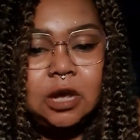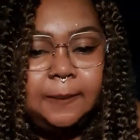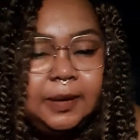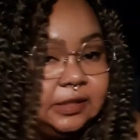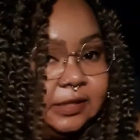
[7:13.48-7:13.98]

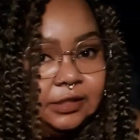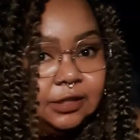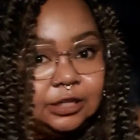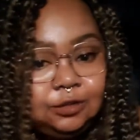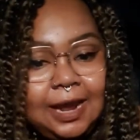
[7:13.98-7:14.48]
But since
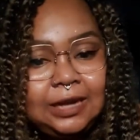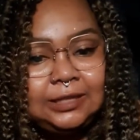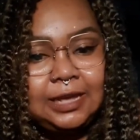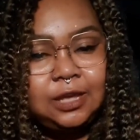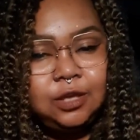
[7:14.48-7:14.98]
you're
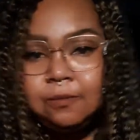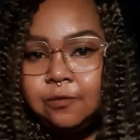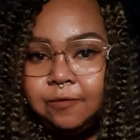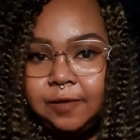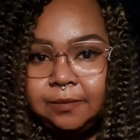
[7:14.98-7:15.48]
attracting, you
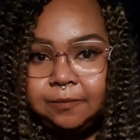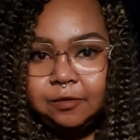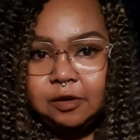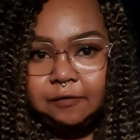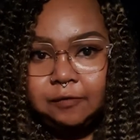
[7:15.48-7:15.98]
move it
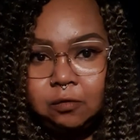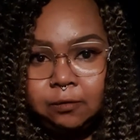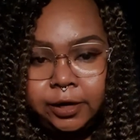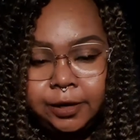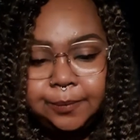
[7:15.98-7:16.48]

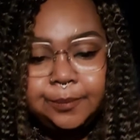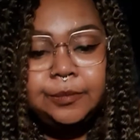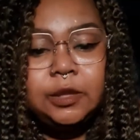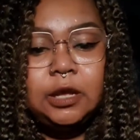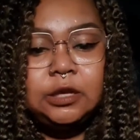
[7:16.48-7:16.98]
forward.
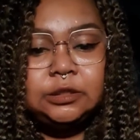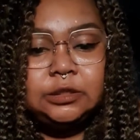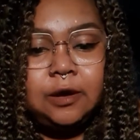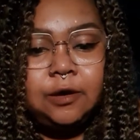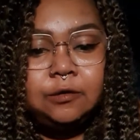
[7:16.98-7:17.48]

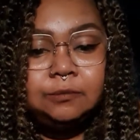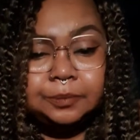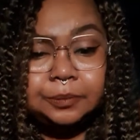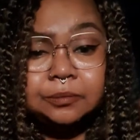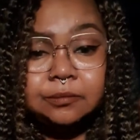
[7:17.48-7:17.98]
So
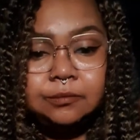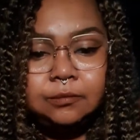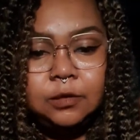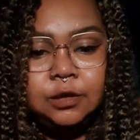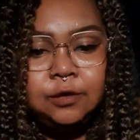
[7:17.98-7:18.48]

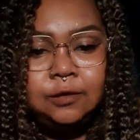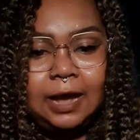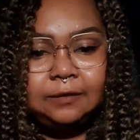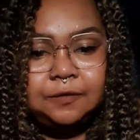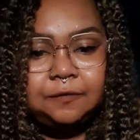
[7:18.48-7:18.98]
you
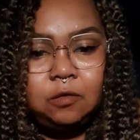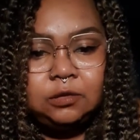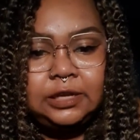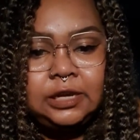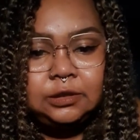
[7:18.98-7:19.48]
have to
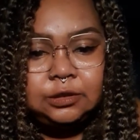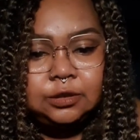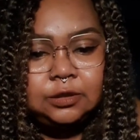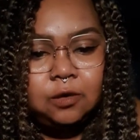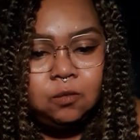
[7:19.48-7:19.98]
fold it
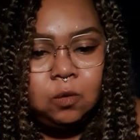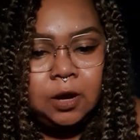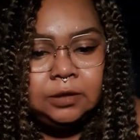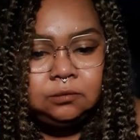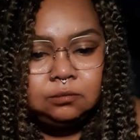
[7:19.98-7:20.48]
just so
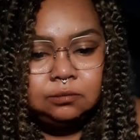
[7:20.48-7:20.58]
1,